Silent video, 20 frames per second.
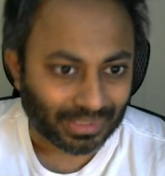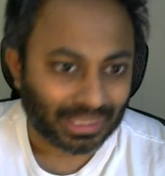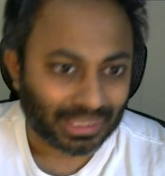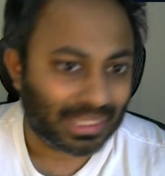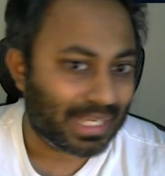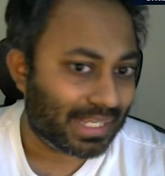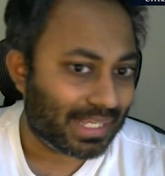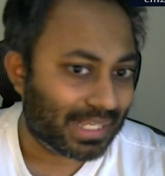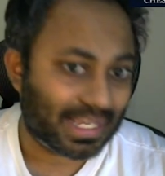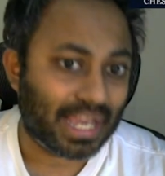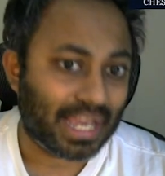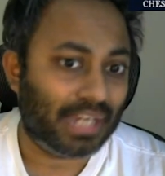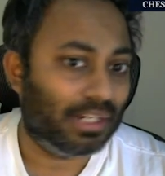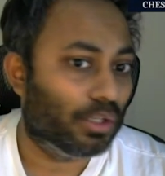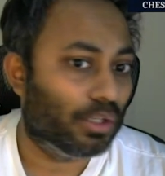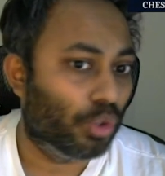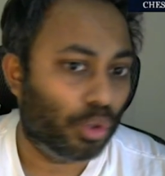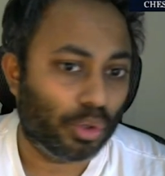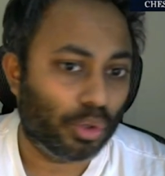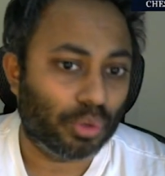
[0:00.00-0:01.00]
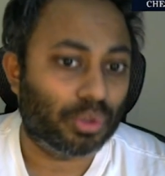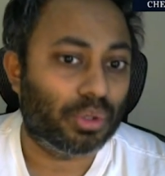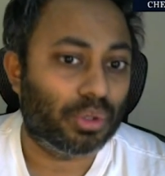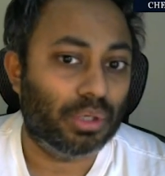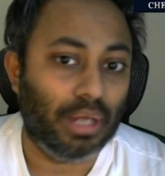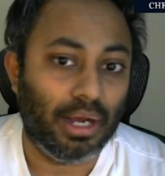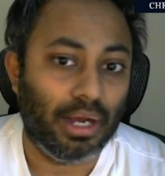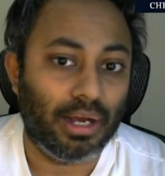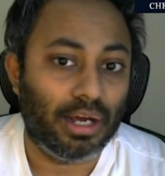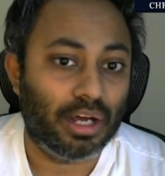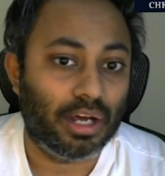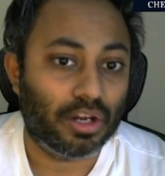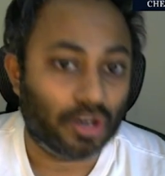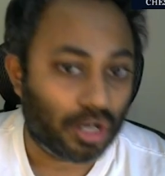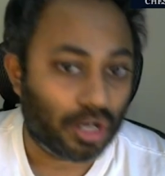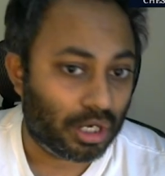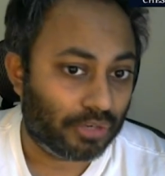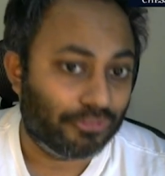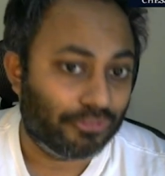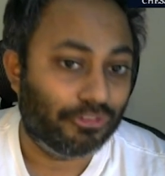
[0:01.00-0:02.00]
things can go
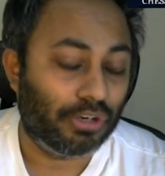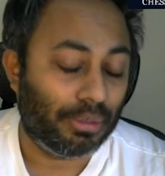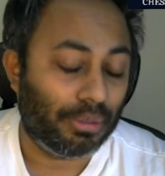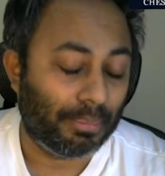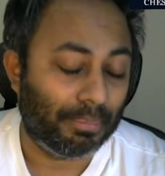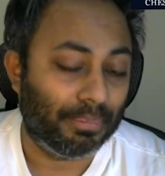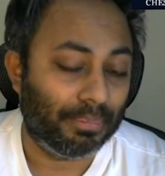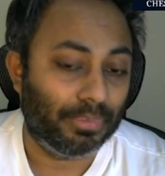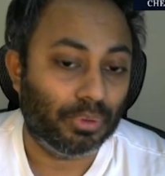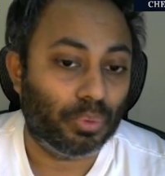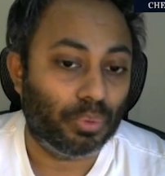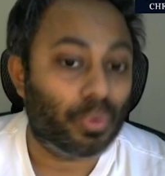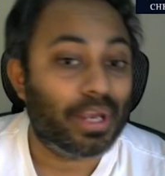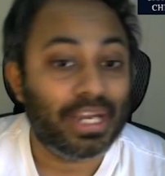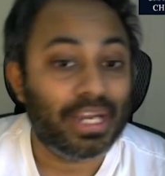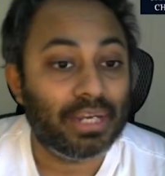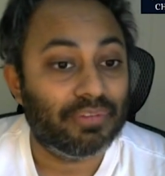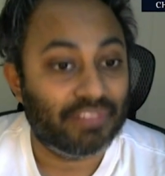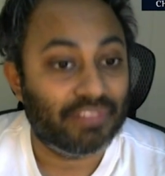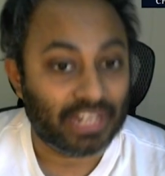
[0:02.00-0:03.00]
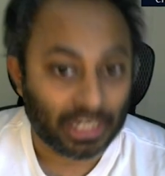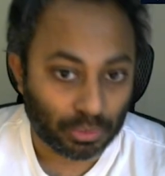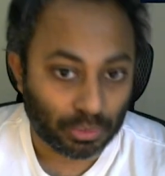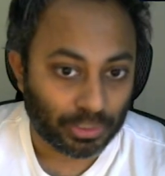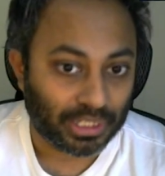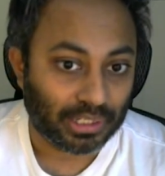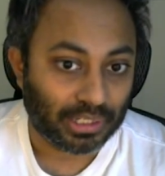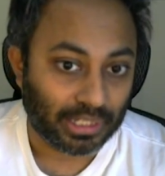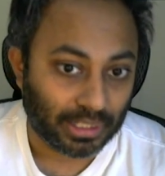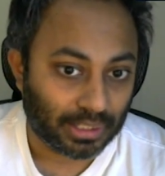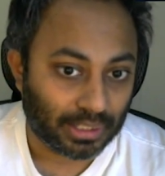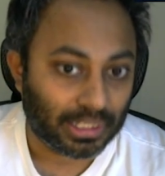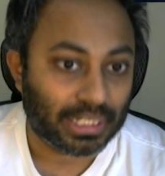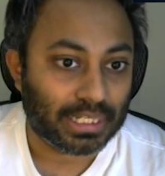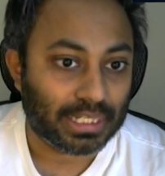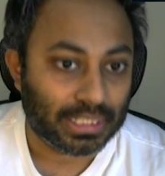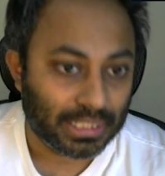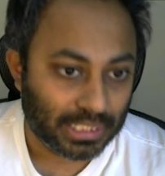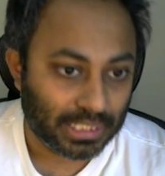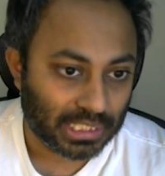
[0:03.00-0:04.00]
wrong for white very quickly. Like
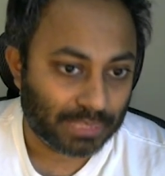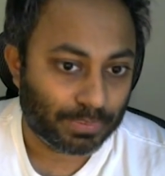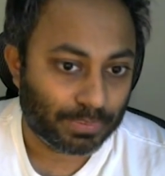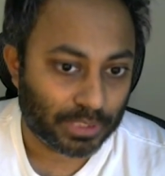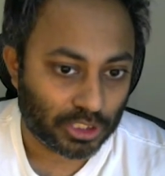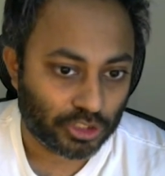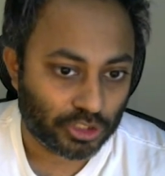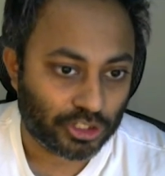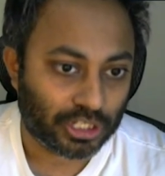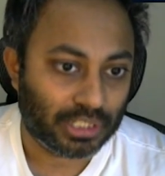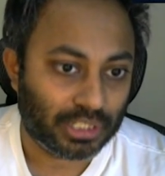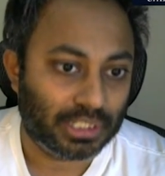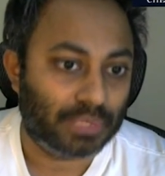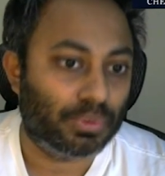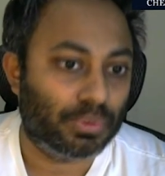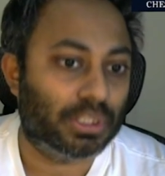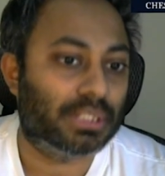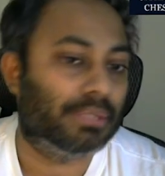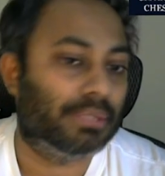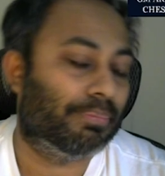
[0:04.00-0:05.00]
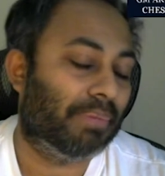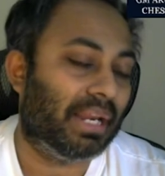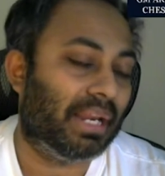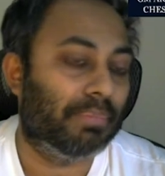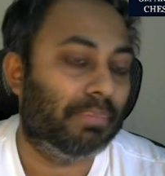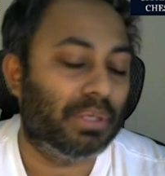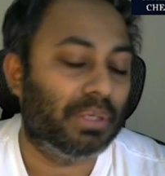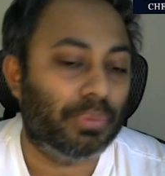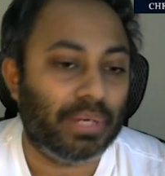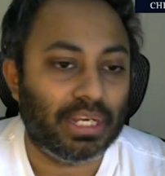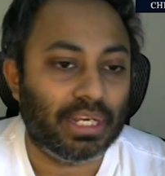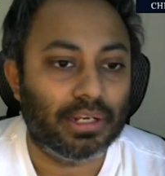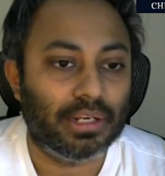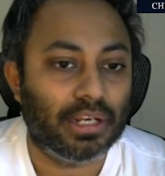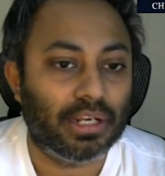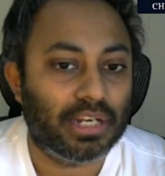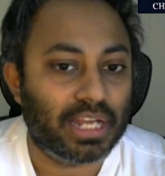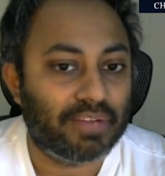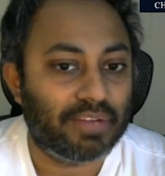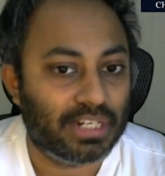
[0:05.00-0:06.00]
in this position, this was played
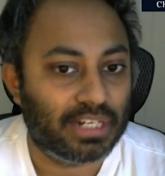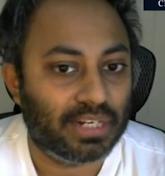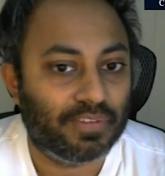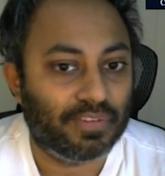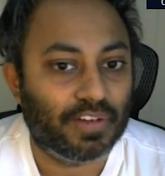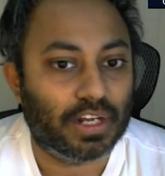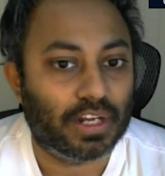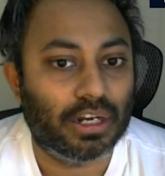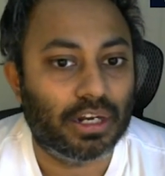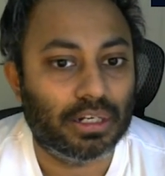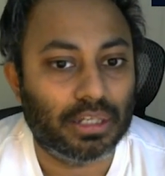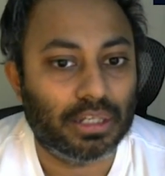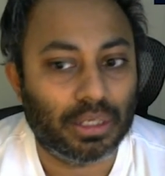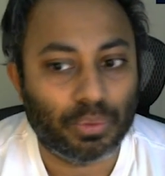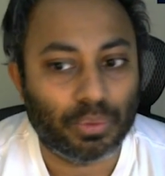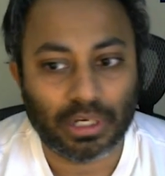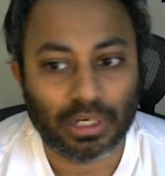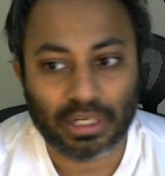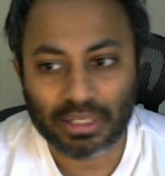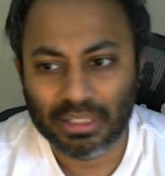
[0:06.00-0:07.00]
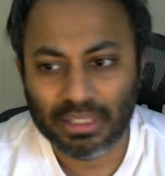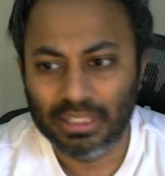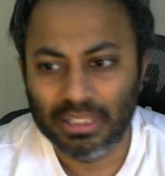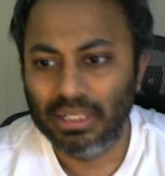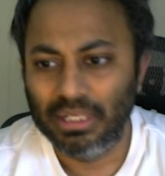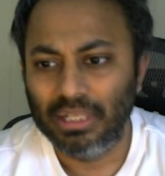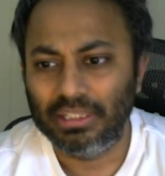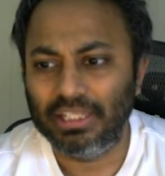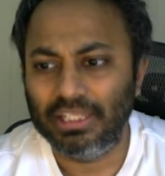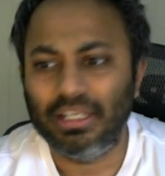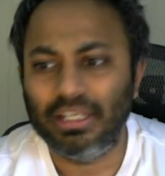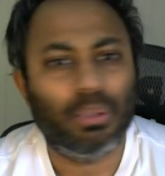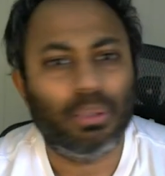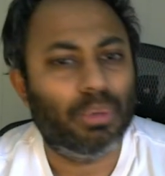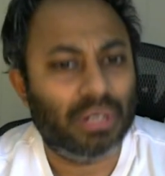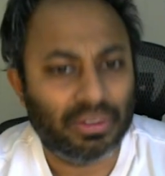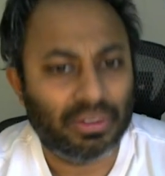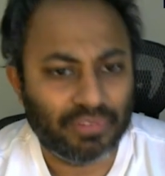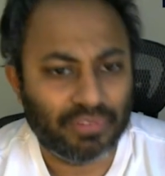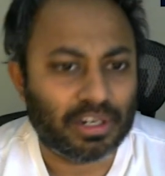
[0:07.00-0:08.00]
between David Navarra and Caruana. I think
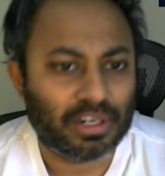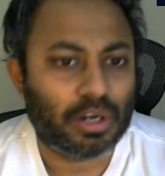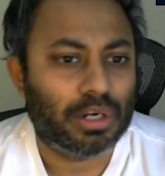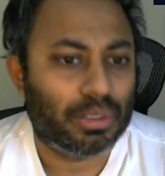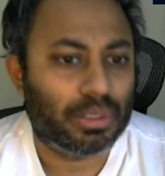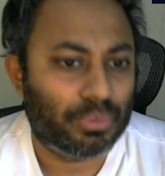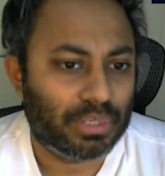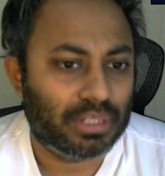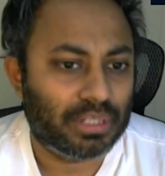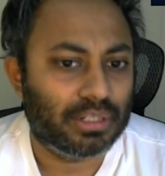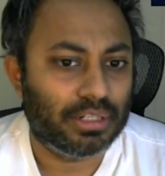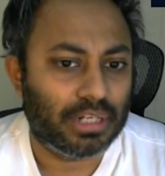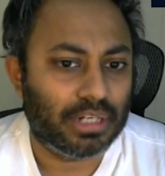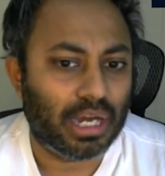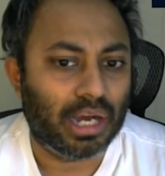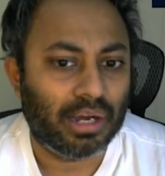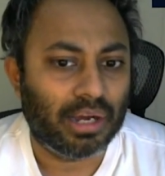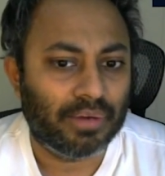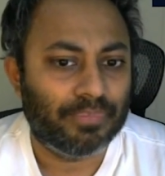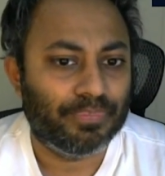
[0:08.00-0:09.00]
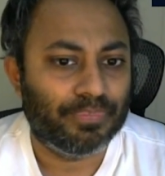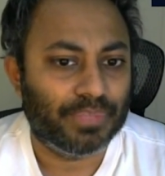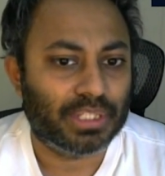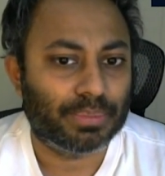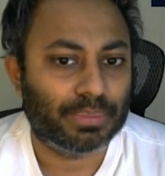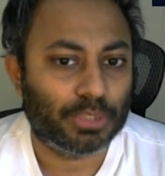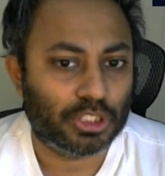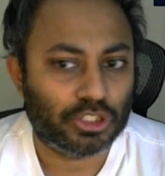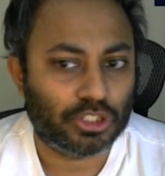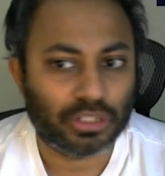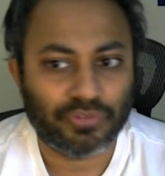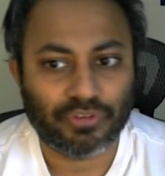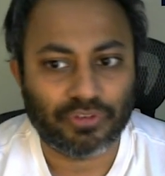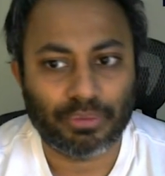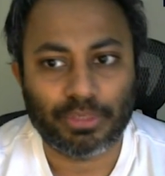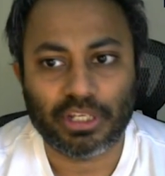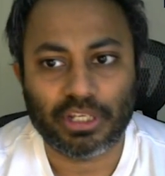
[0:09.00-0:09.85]
Caruana went on to win this position from